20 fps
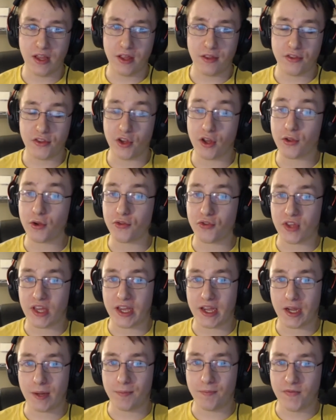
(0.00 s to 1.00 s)
The other
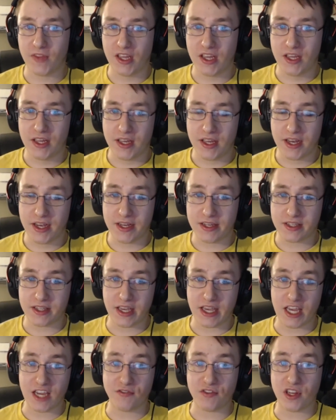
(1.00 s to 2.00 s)
thing is that
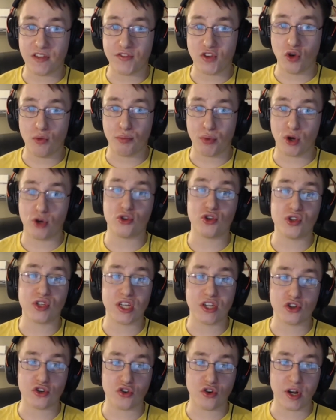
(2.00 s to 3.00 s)
even if you purchase
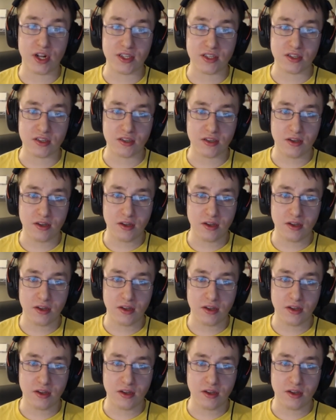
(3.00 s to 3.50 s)
insurance,